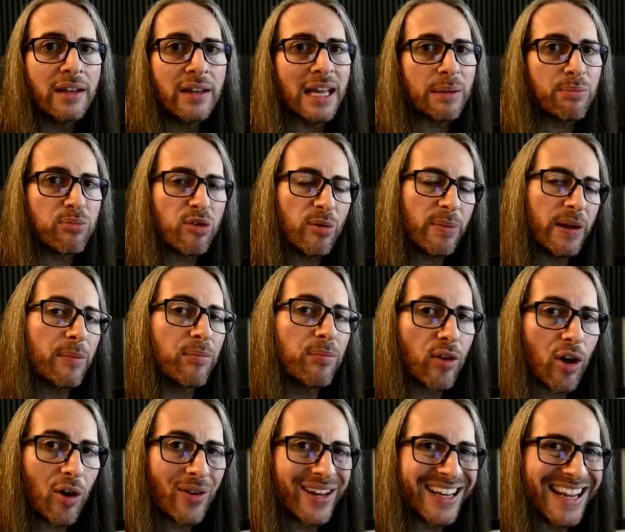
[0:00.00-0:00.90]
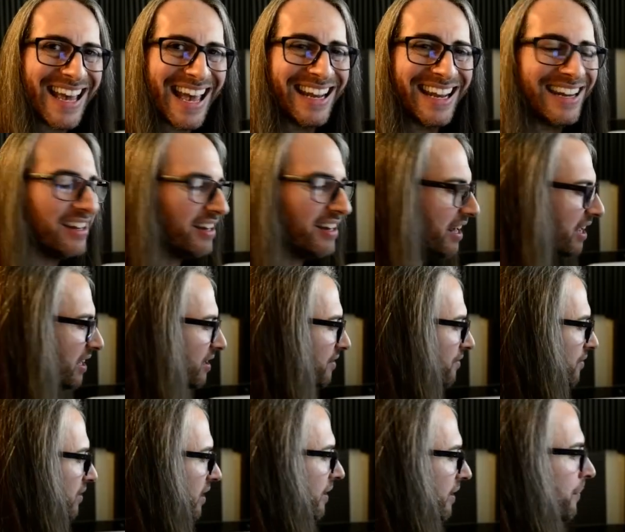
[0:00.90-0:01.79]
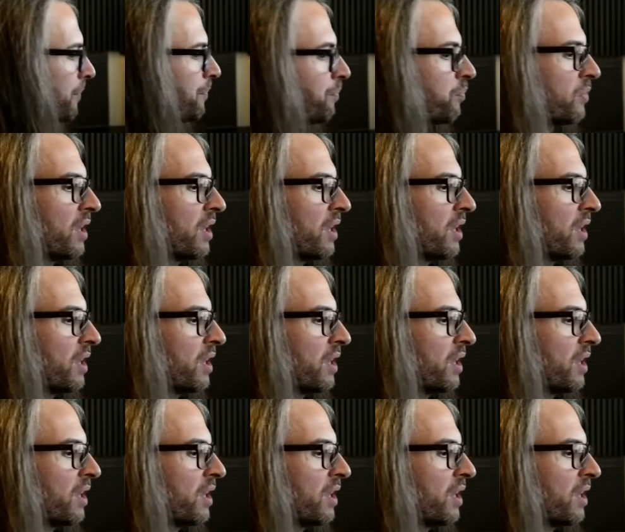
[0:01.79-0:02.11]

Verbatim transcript: that Premiere Pro can edit natively.